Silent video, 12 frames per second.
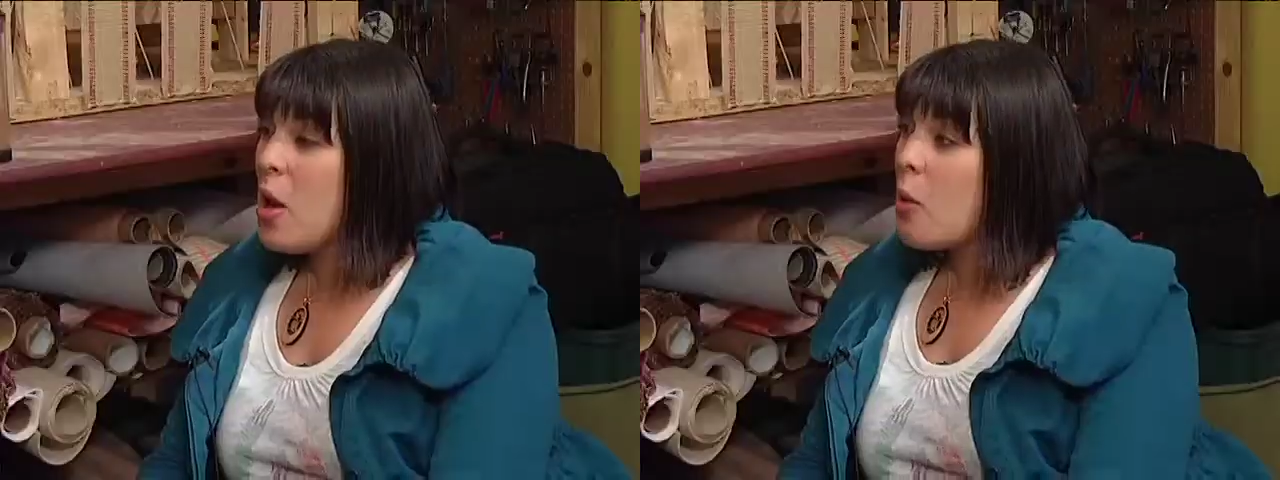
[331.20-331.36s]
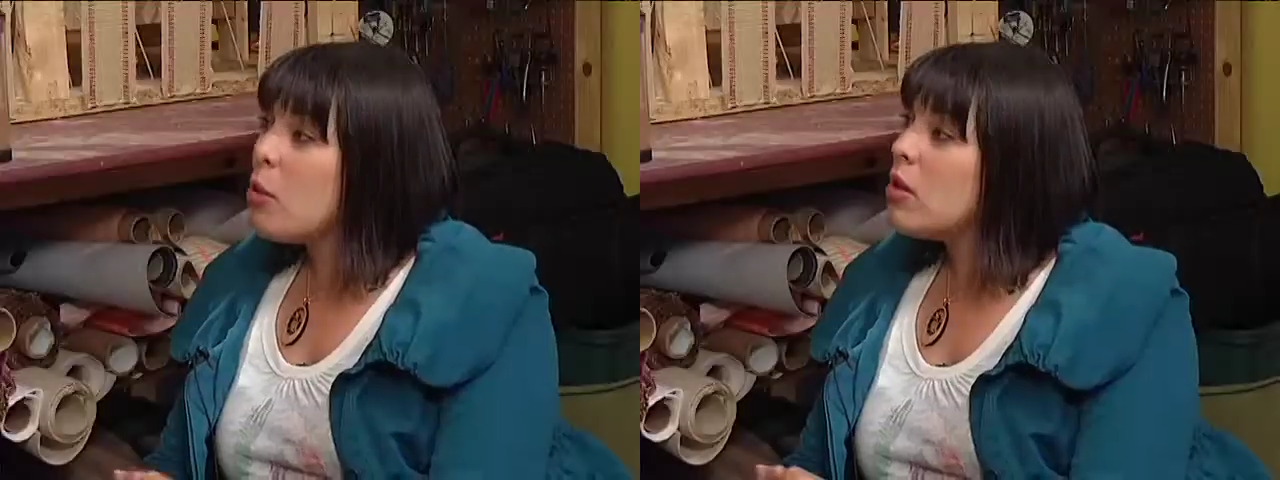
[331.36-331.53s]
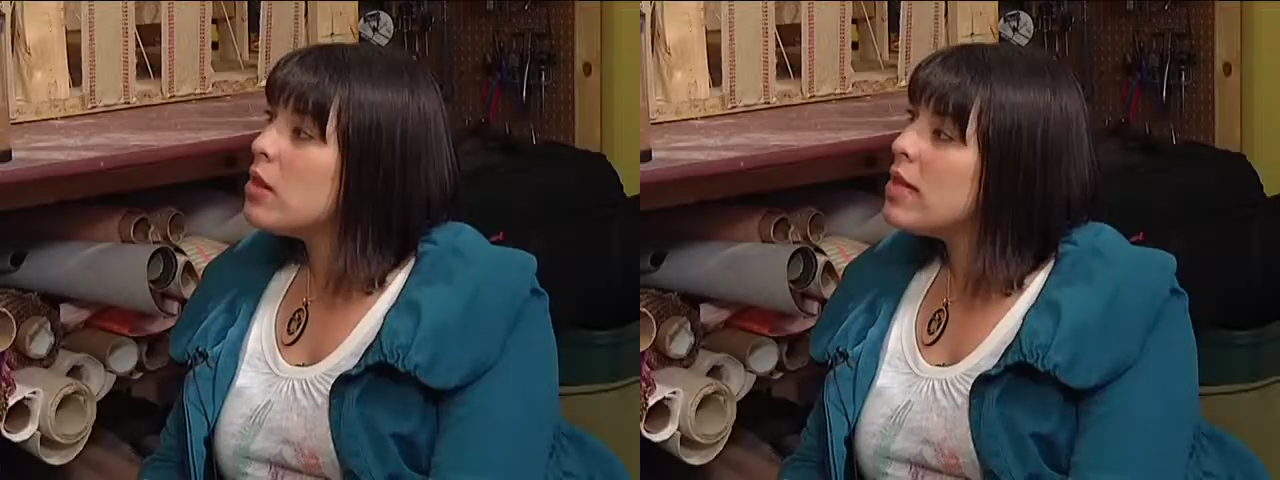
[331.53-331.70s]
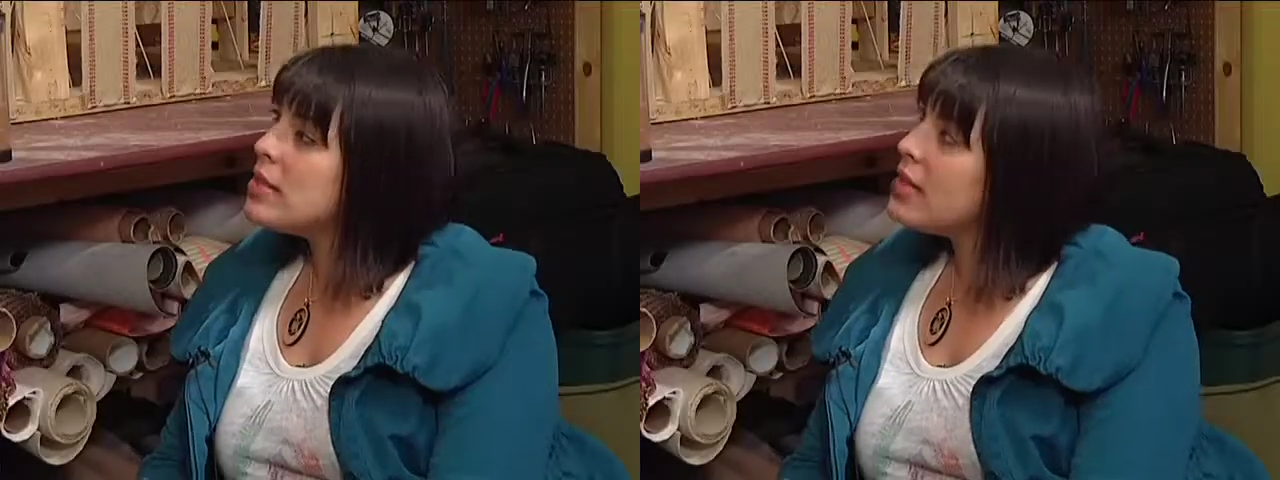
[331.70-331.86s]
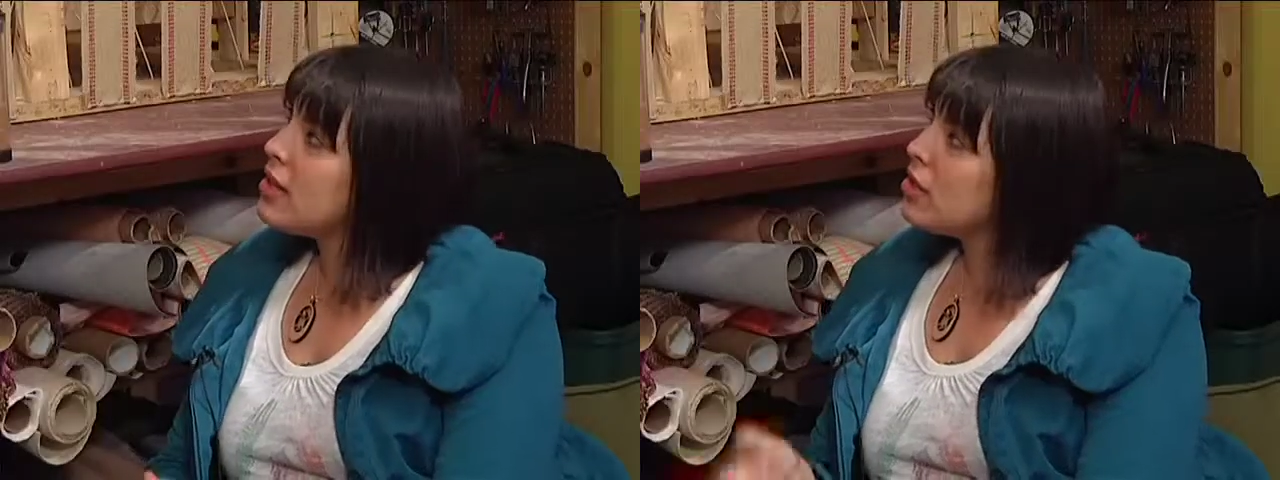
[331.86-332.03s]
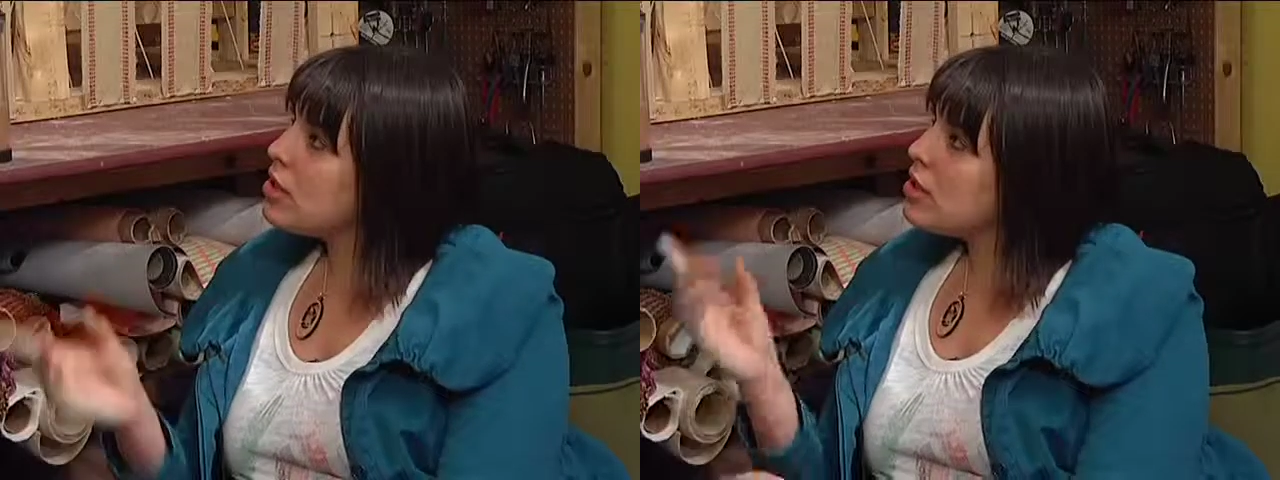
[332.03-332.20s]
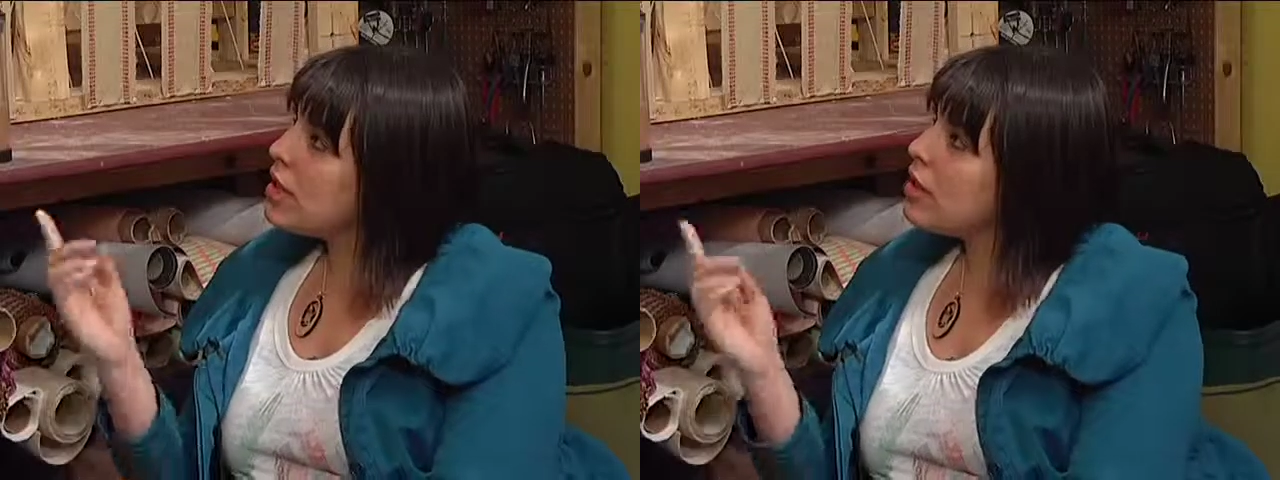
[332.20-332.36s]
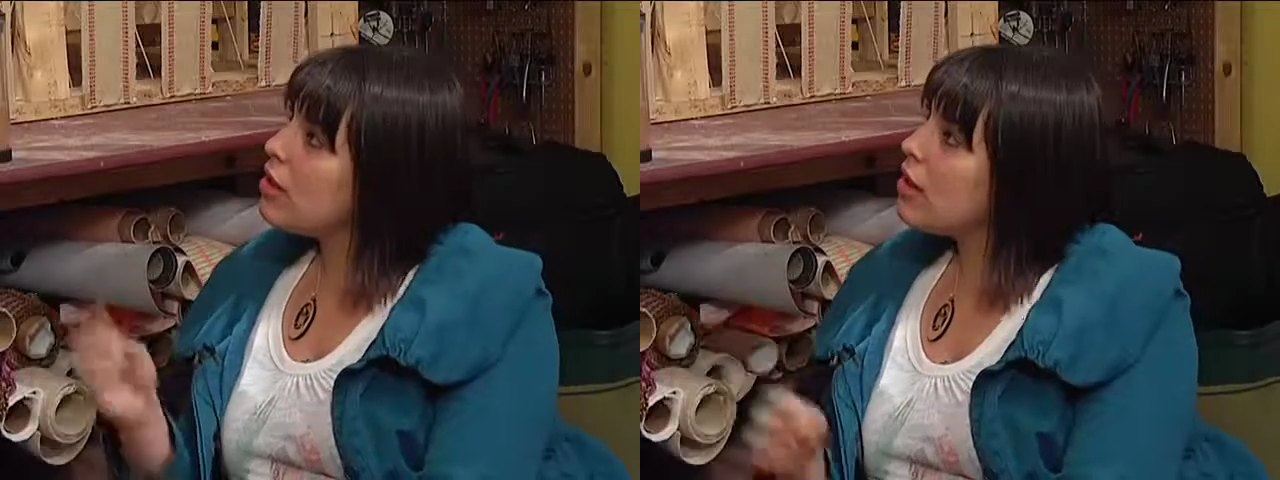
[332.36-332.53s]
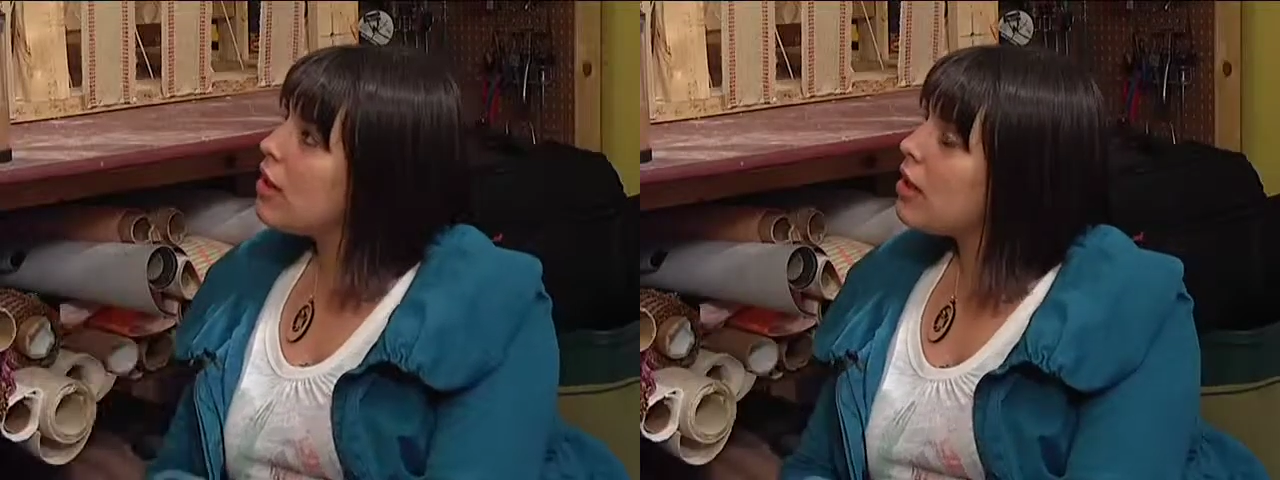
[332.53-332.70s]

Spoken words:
Well, let's actually take a look